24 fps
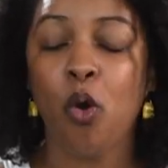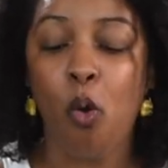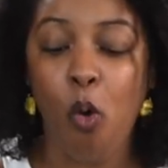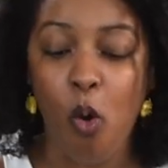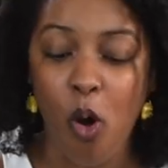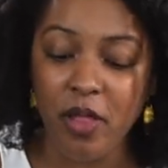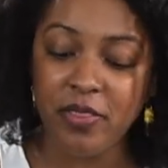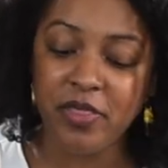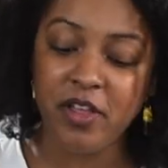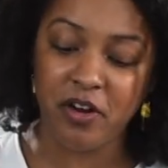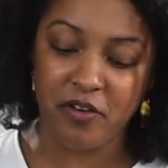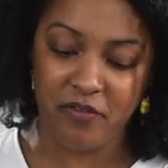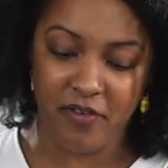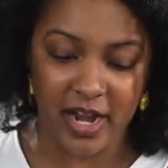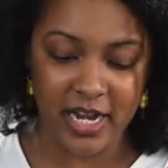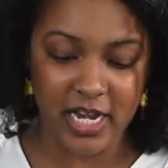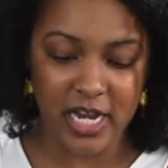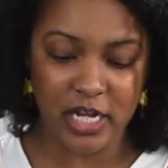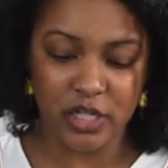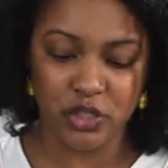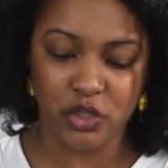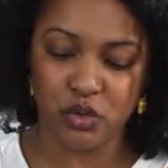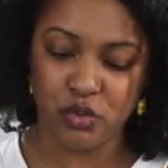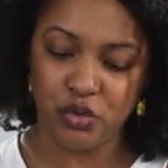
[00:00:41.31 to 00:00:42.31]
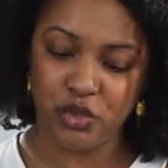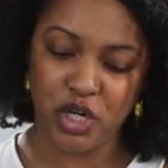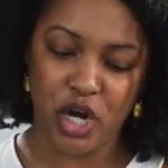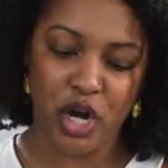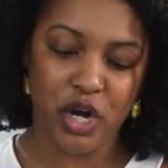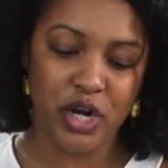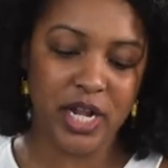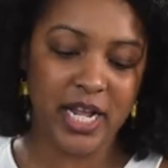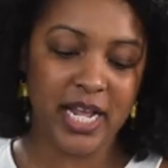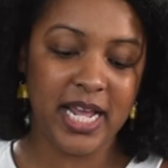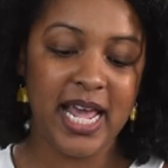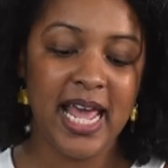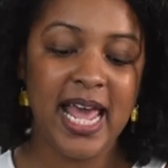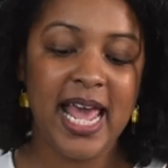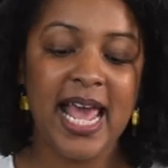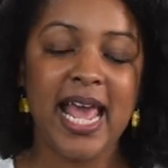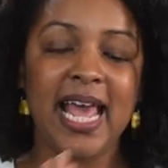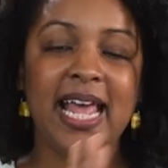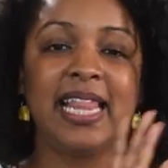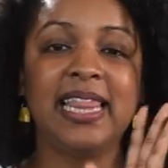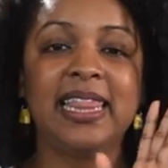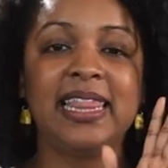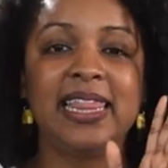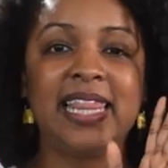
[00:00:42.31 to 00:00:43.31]
on their financial journey.
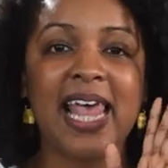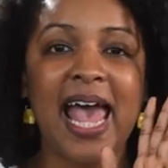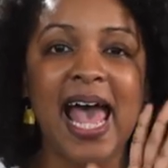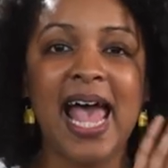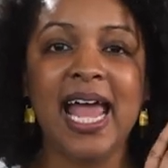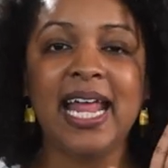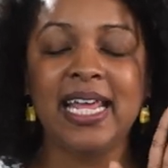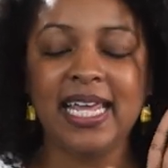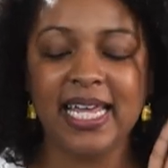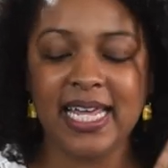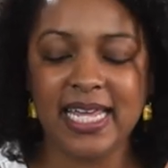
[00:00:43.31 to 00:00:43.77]
And that